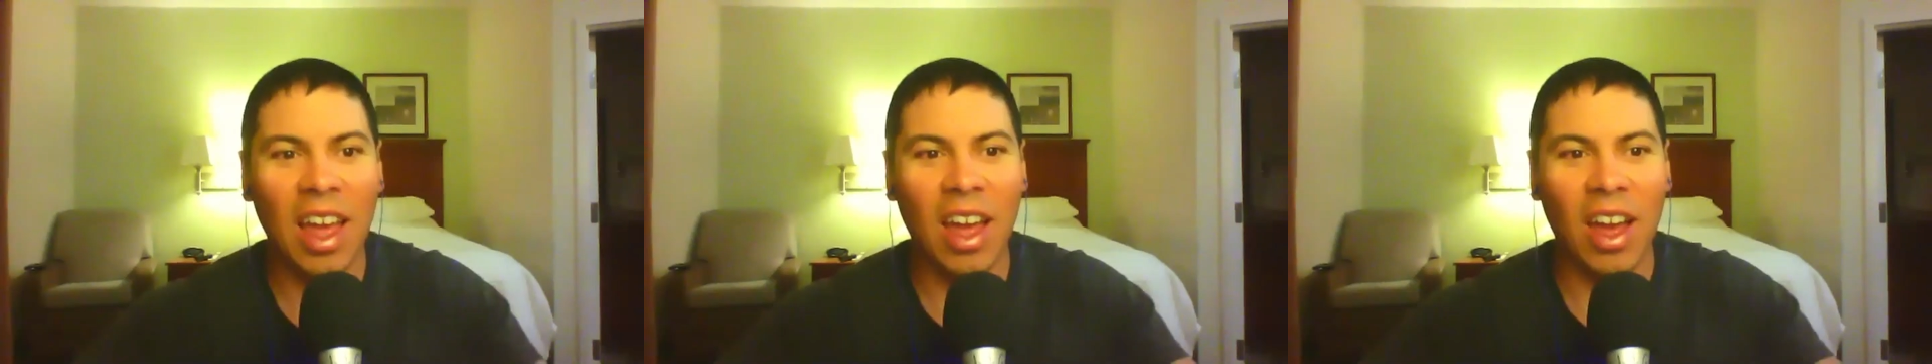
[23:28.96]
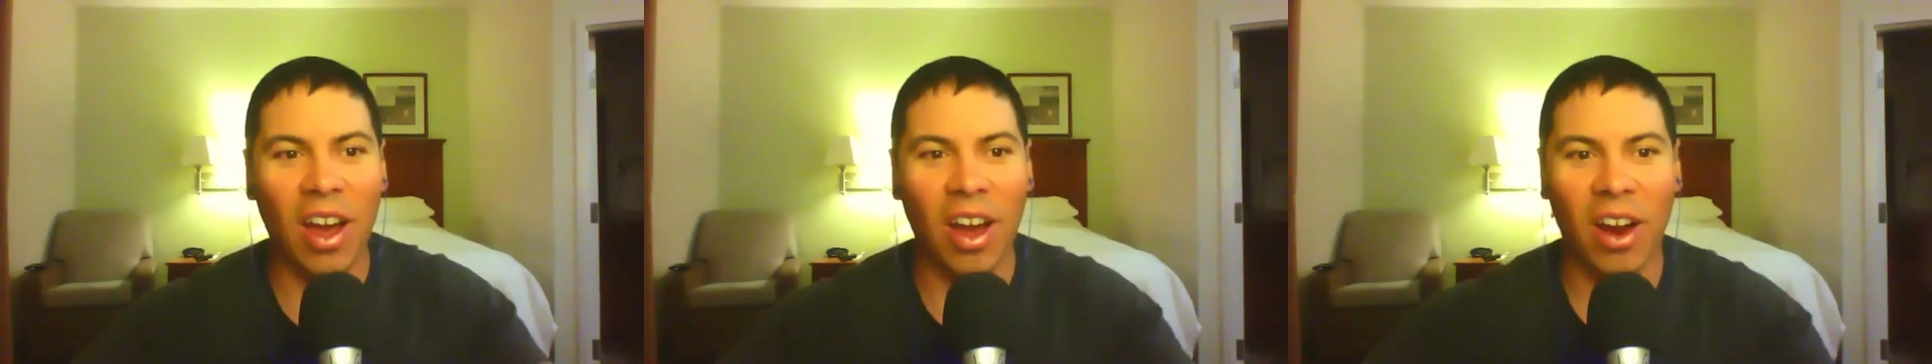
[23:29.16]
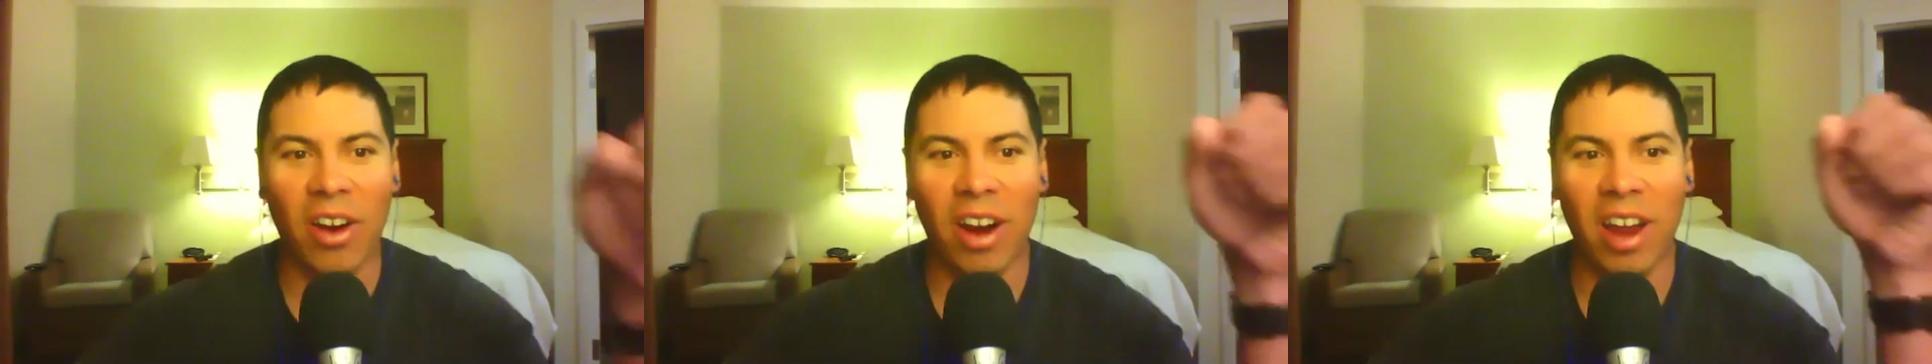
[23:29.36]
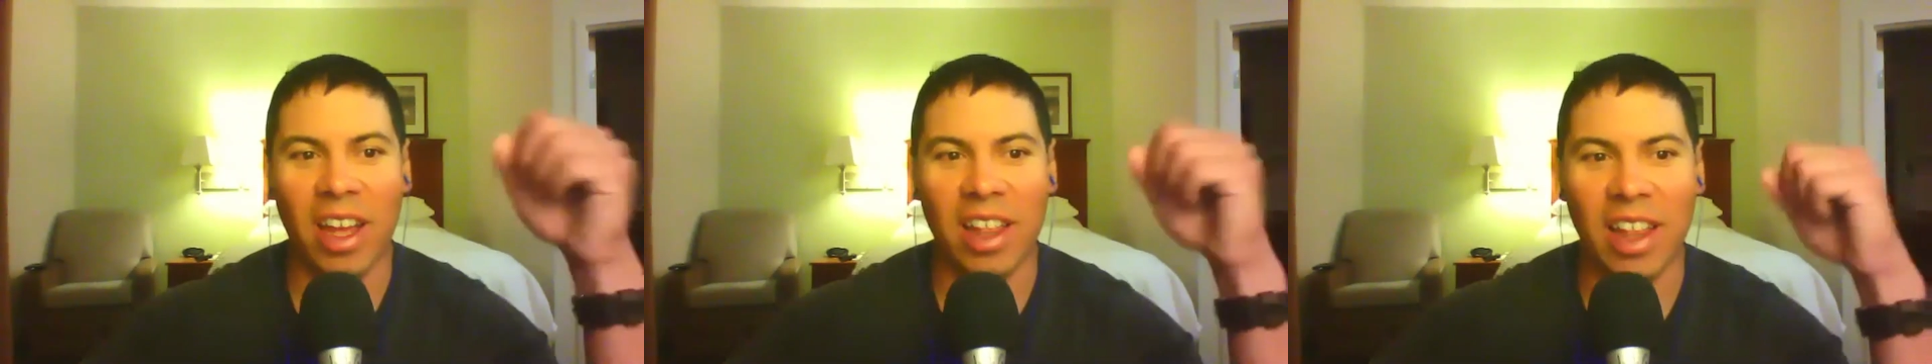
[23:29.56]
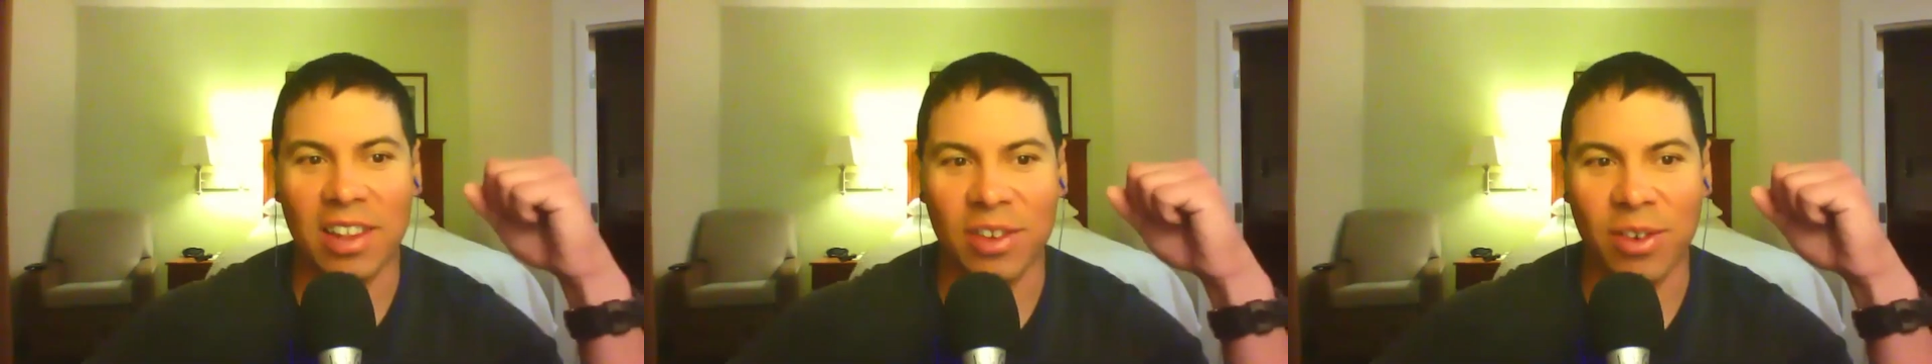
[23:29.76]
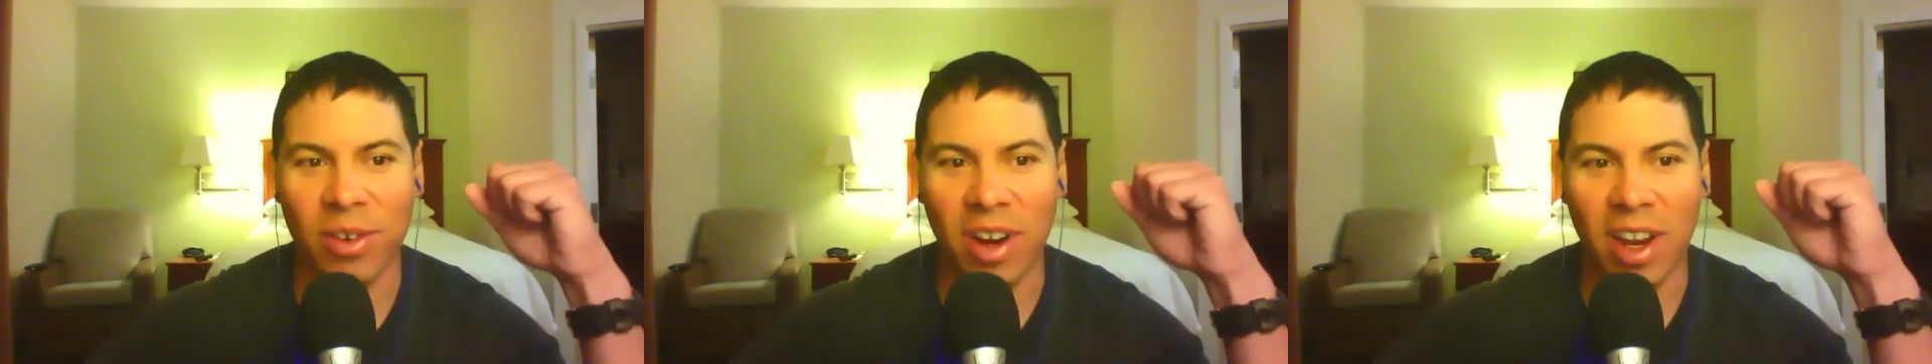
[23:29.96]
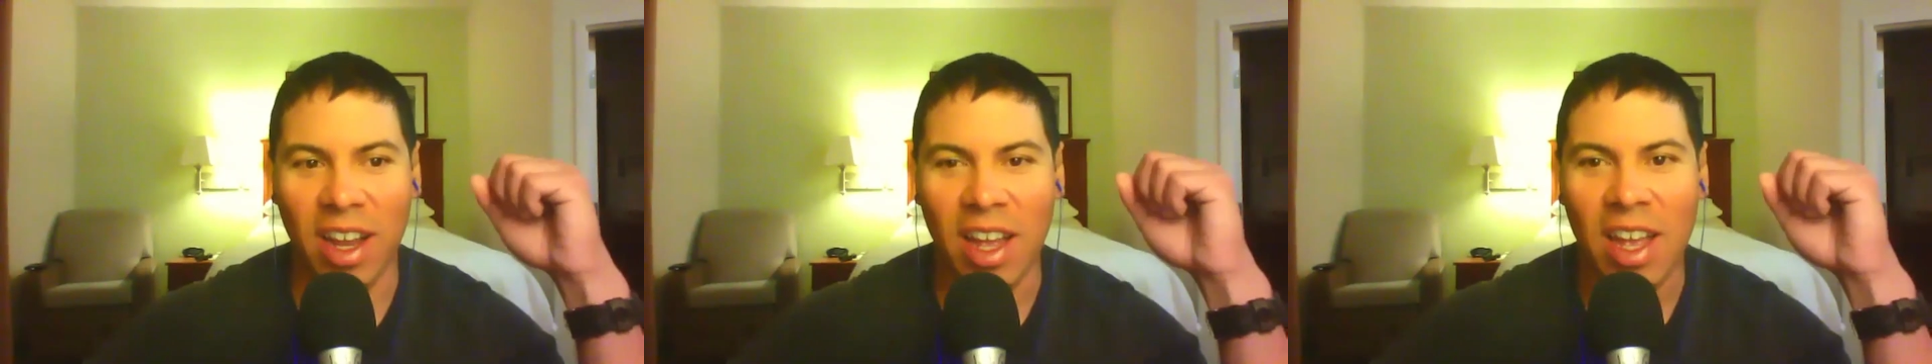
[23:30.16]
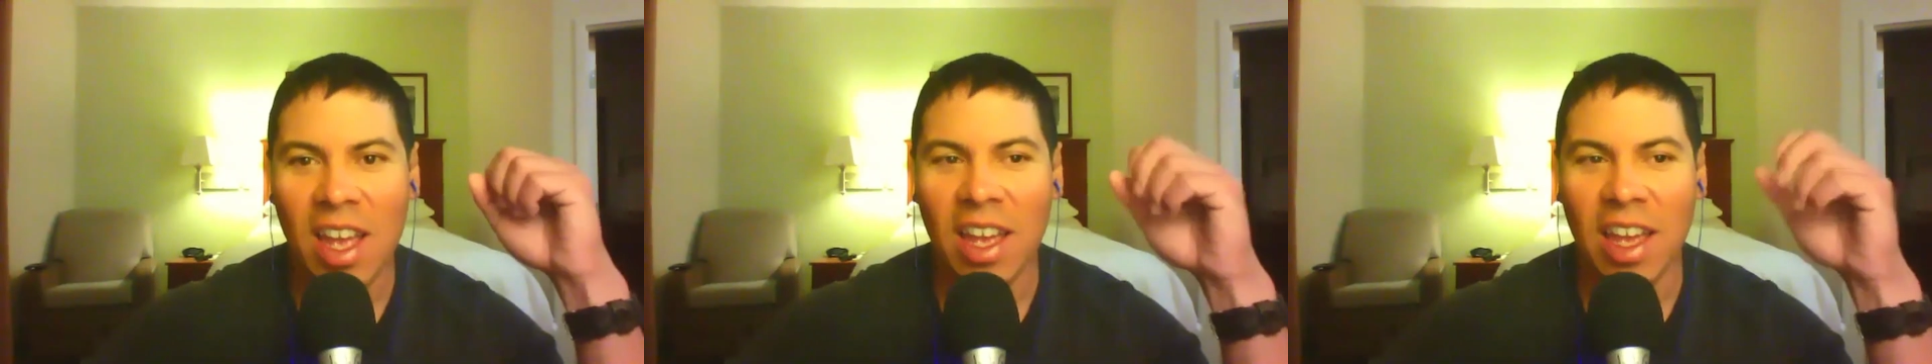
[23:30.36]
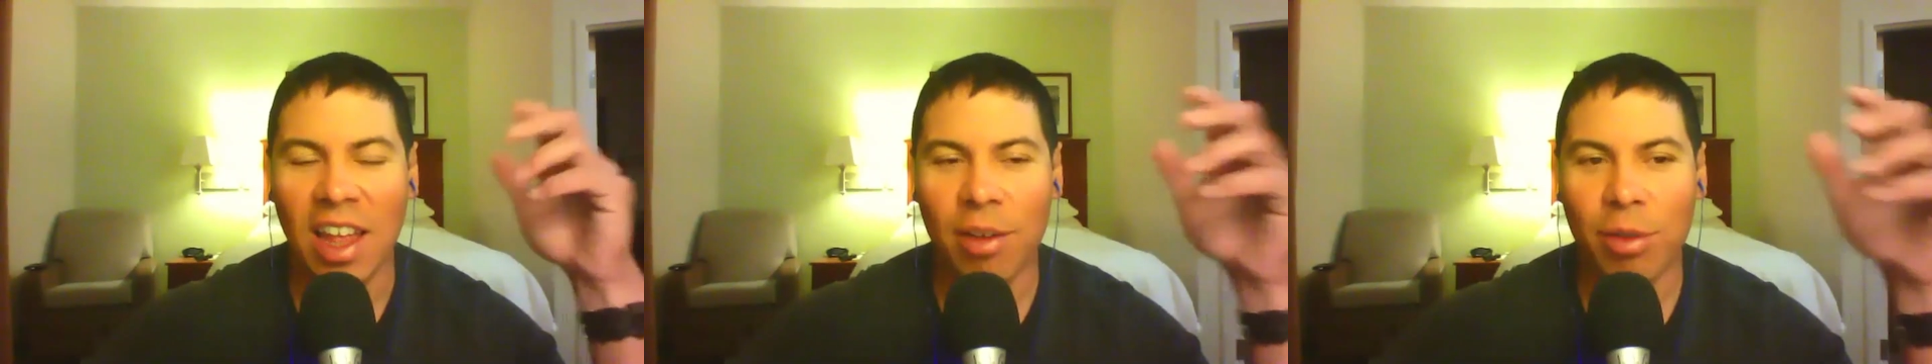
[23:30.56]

All right, that's great. Yeah,